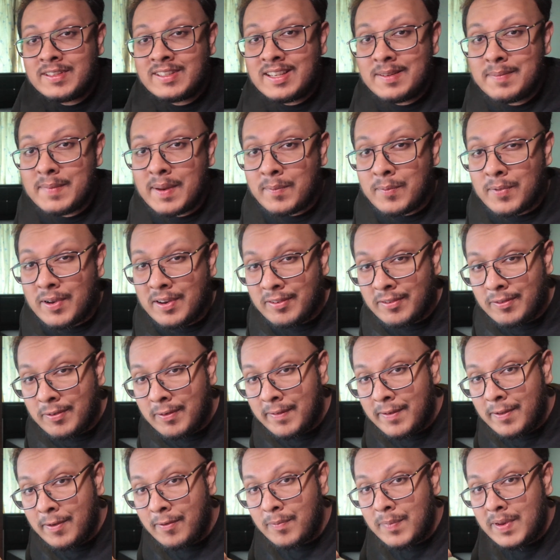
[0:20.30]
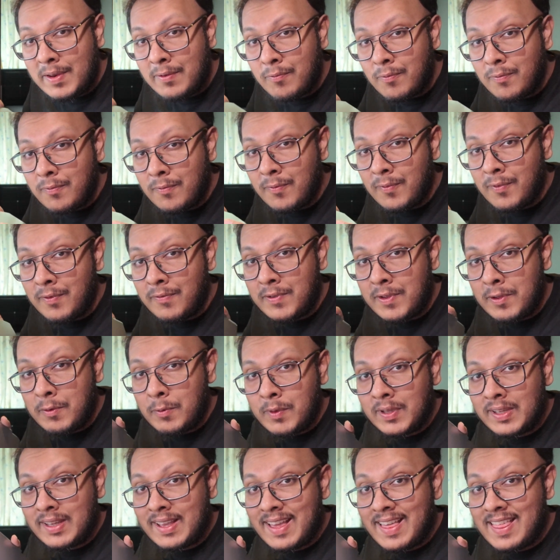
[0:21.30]
seen my previous video of me
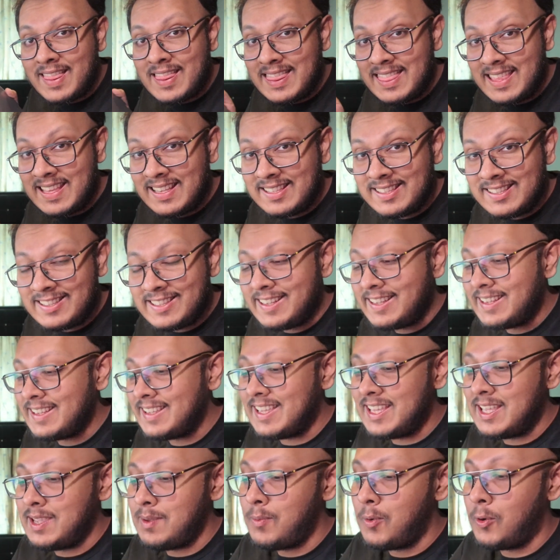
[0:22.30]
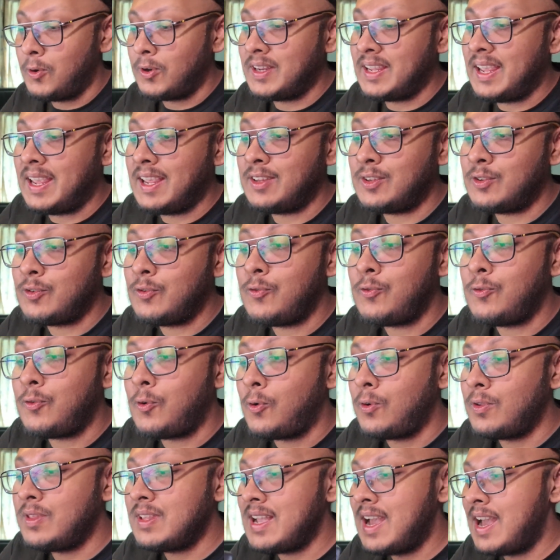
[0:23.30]
reviewing this keyboard case
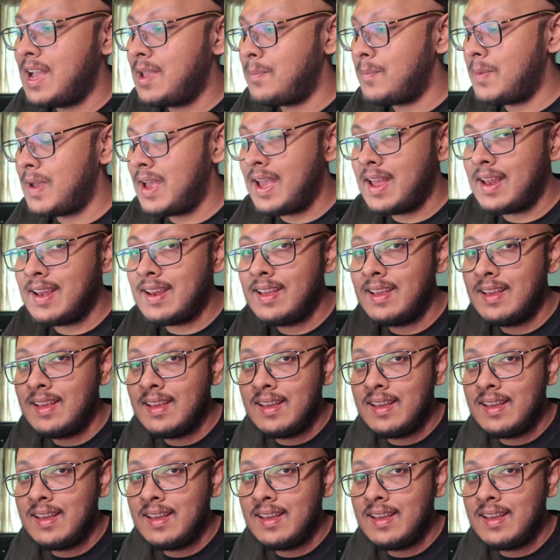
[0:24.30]
for the iPad,